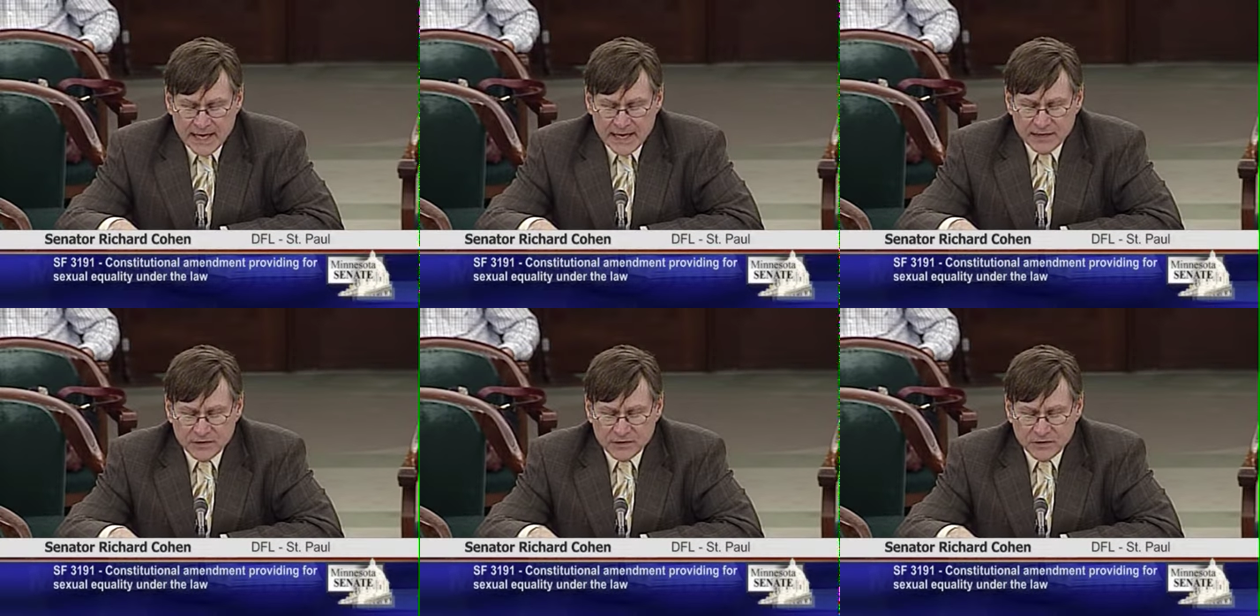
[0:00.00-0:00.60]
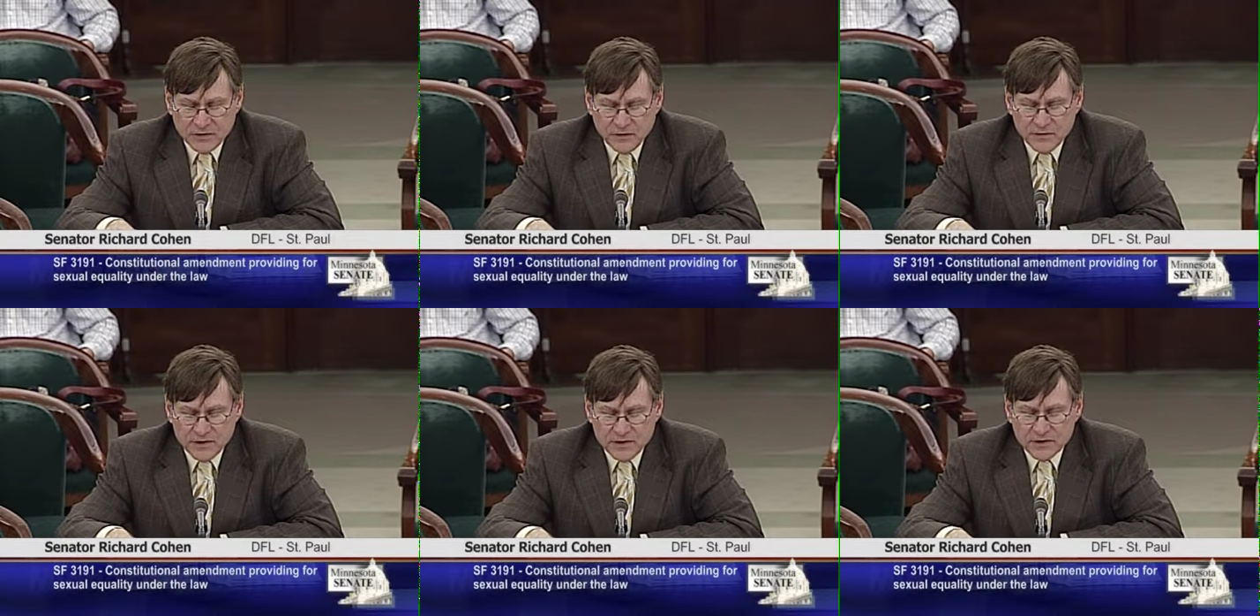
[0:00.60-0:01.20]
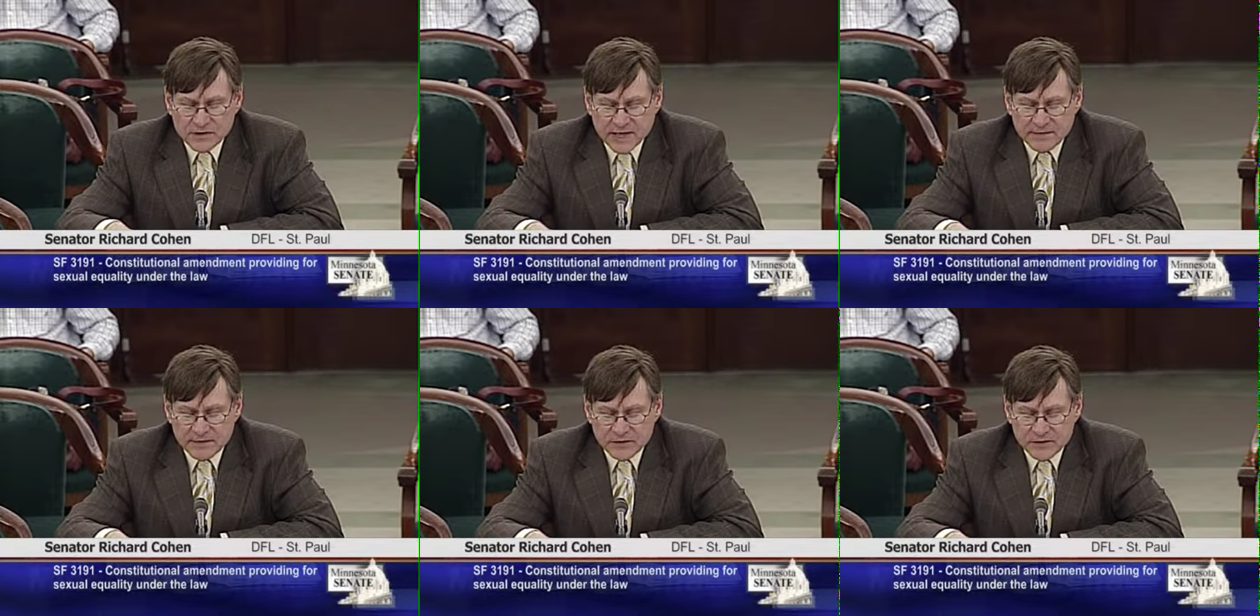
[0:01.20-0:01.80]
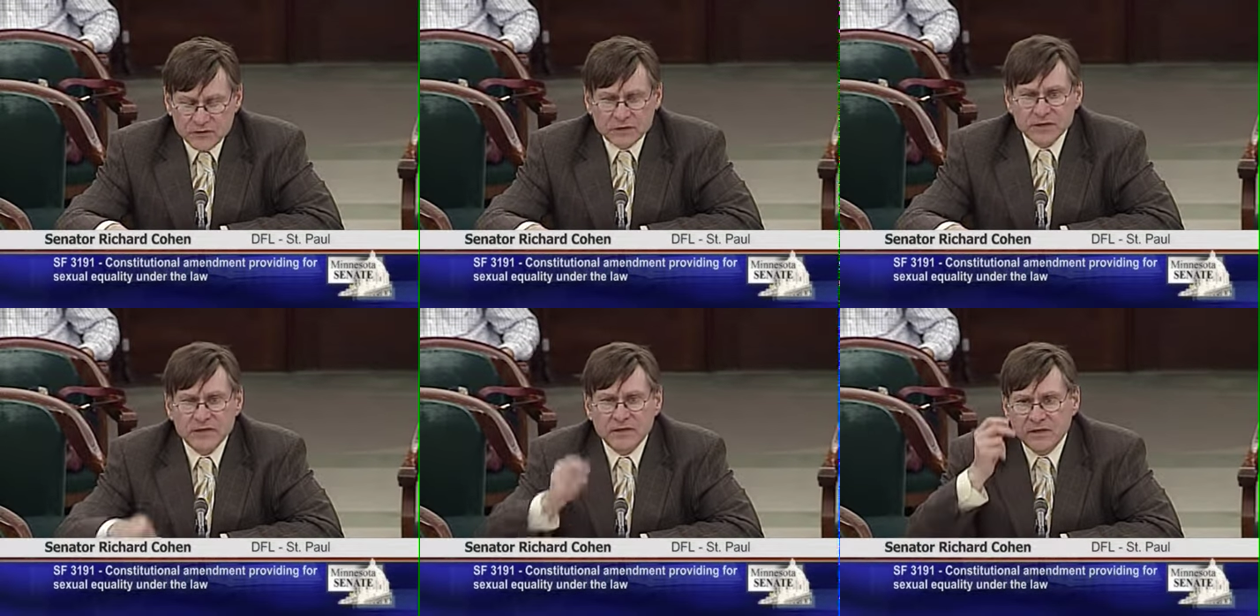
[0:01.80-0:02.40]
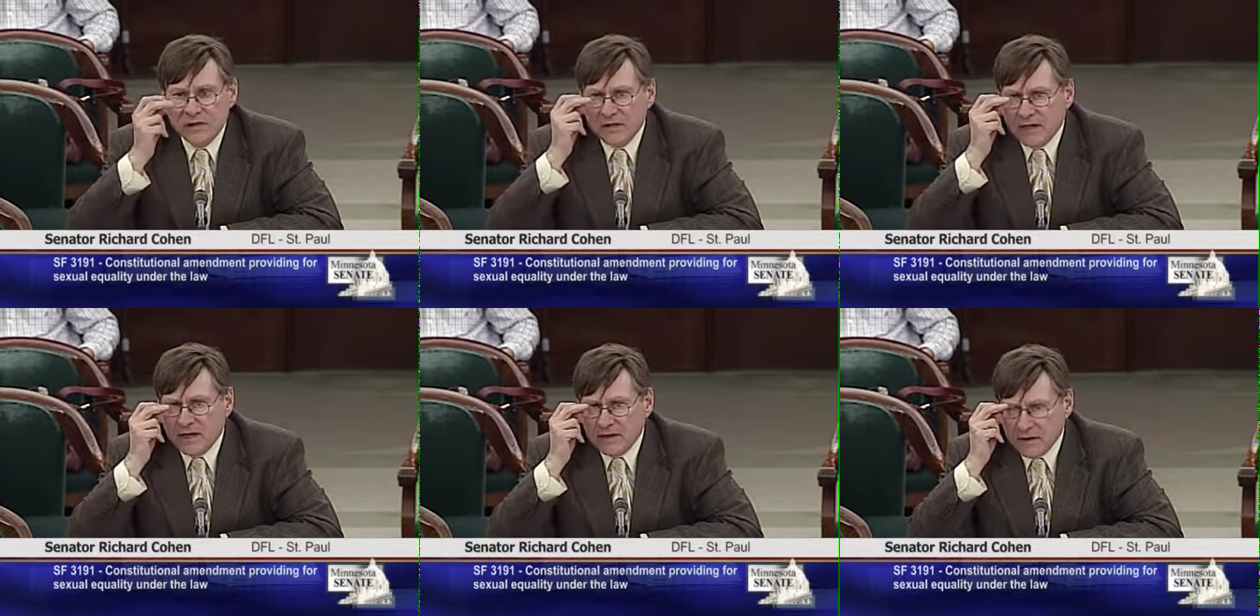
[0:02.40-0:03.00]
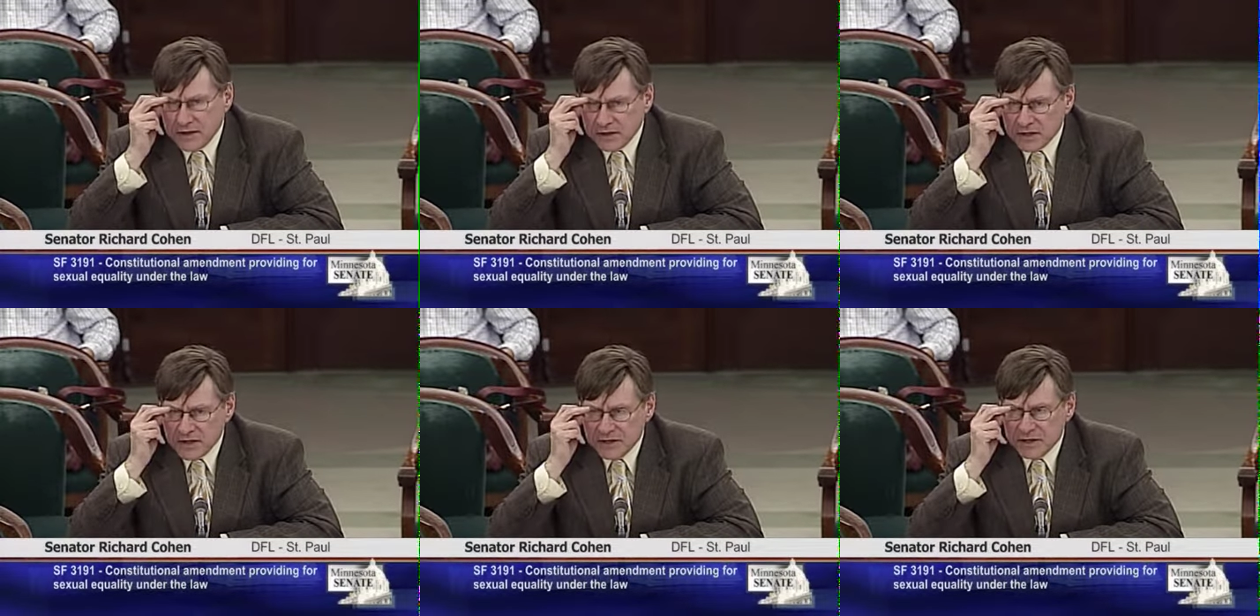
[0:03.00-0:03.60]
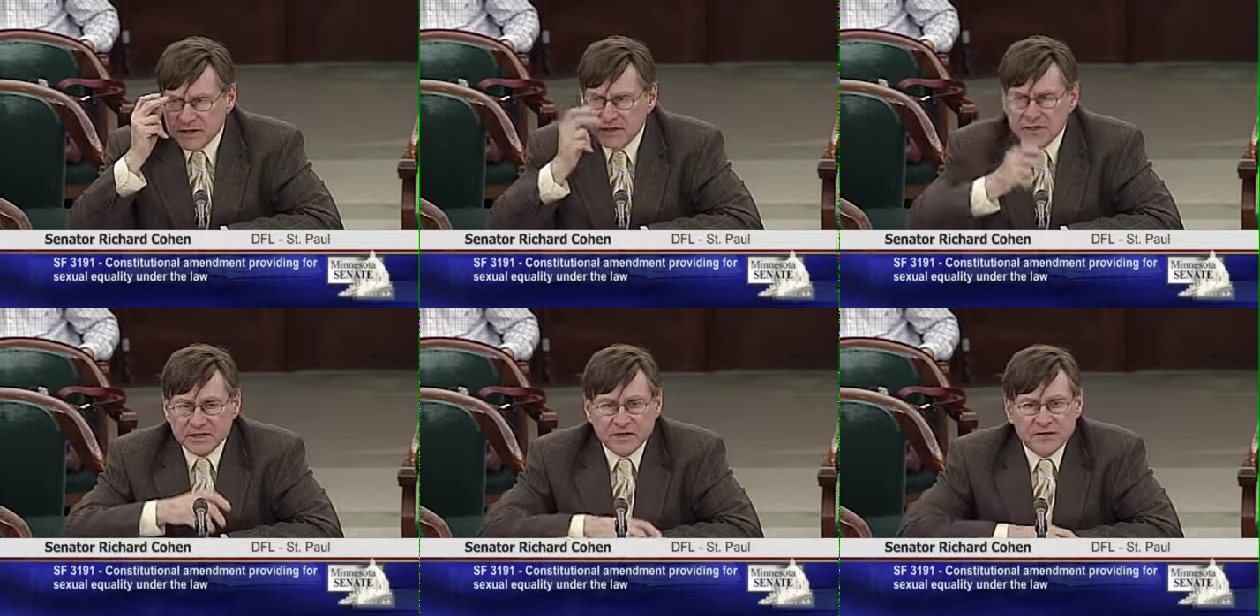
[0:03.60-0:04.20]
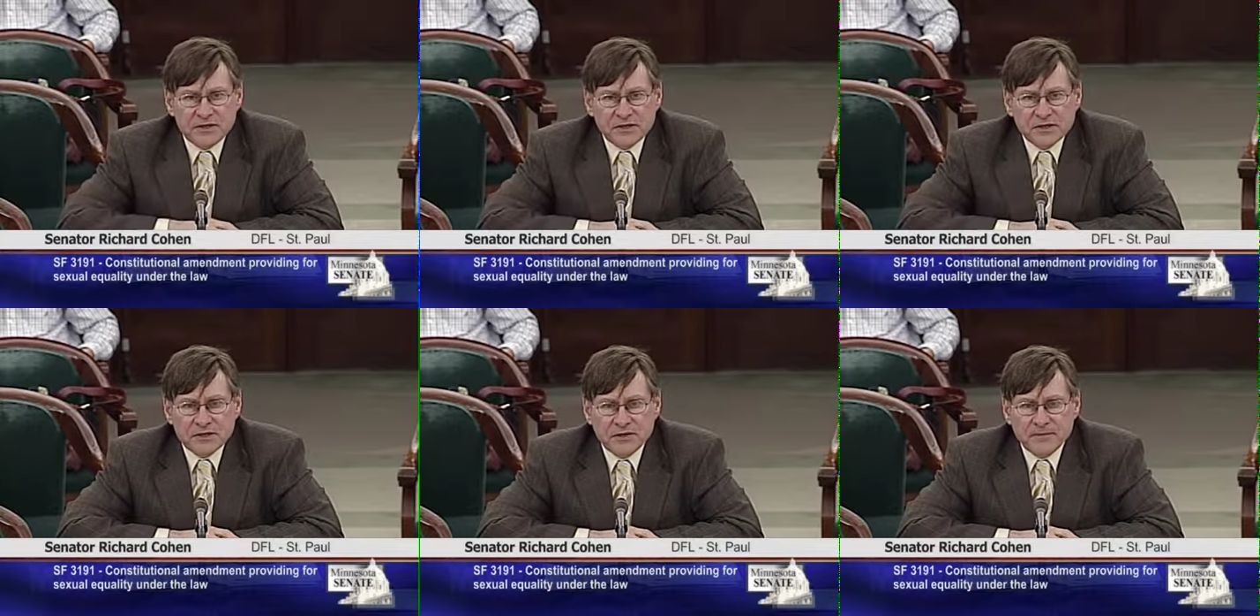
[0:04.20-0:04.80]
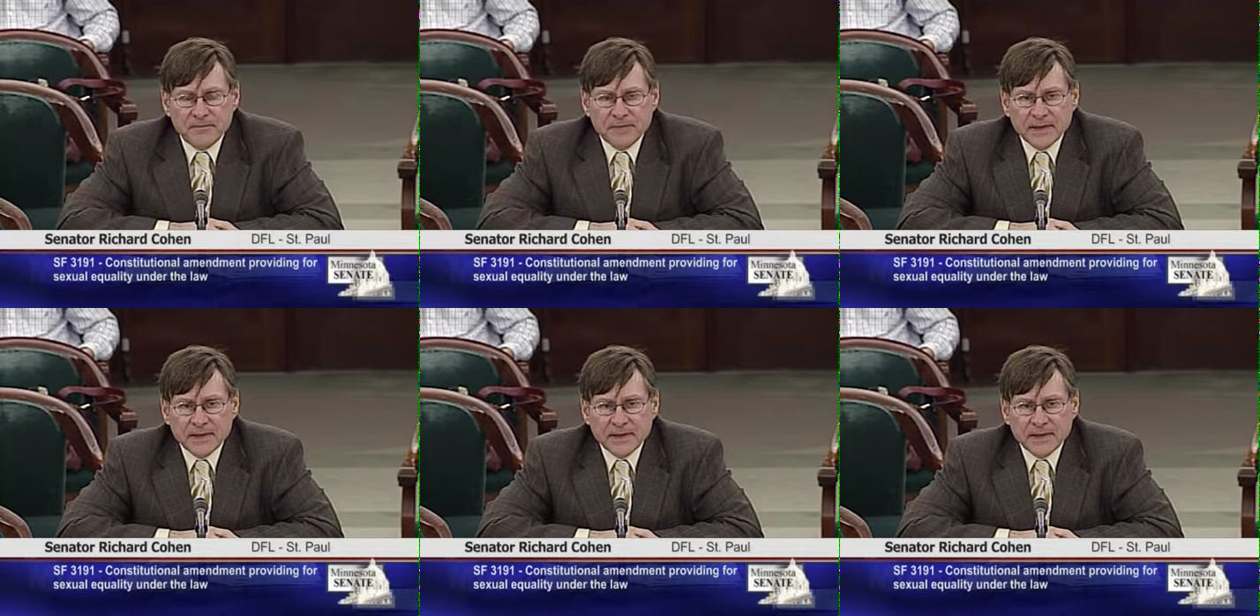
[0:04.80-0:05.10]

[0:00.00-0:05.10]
And so over the years, I've introduced the legislation at the start of each term.